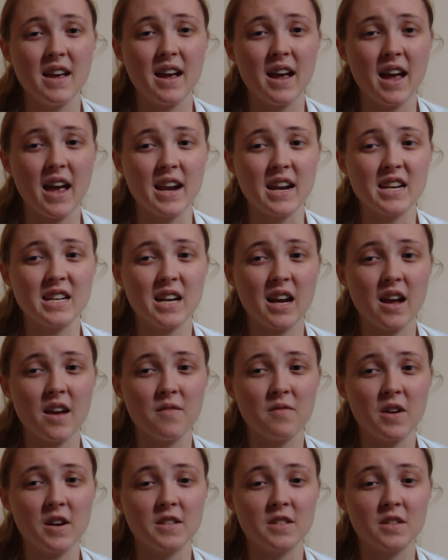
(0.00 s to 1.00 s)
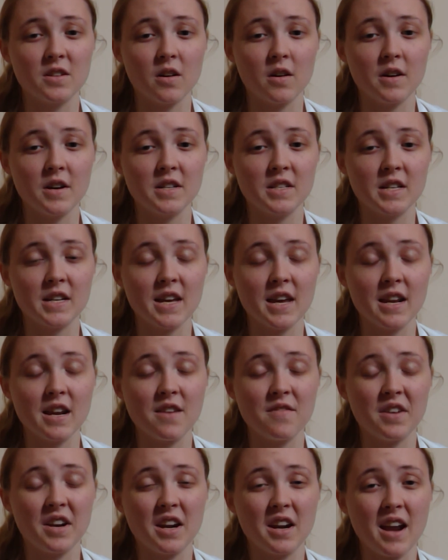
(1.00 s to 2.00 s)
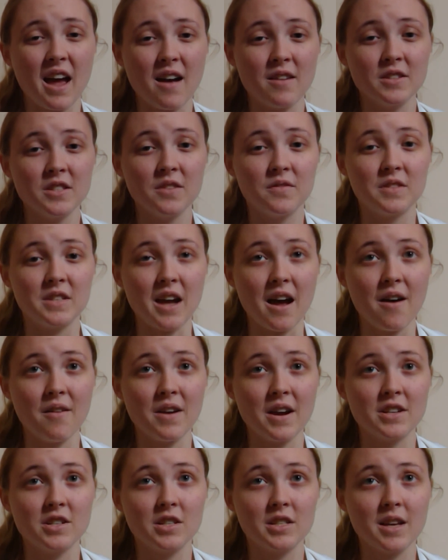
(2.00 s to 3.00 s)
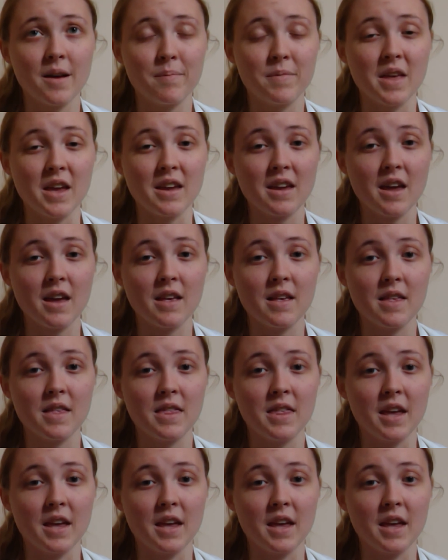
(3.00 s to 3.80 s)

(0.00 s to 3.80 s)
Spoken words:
anytime I started to get even an ounce of doubt, I just kept thinking,